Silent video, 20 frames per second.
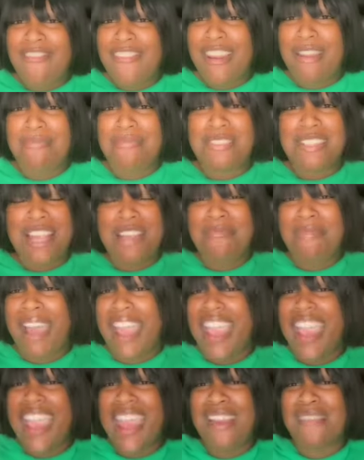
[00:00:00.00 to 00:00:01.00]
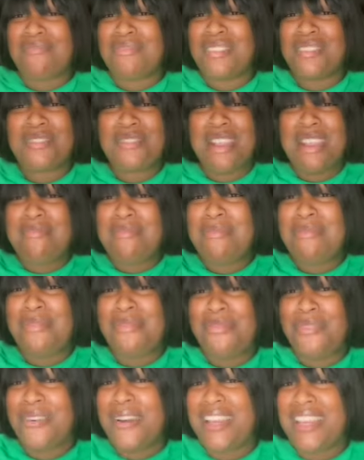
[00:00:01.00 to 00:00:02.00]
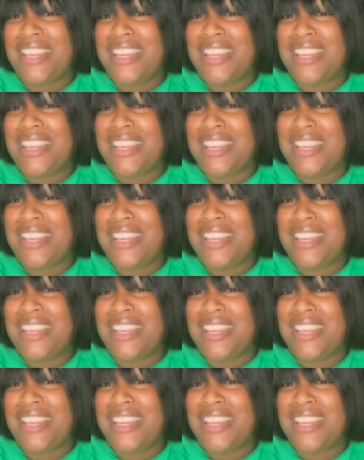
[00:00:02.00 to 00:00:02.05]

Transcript: it. In my head, I'm screaming before it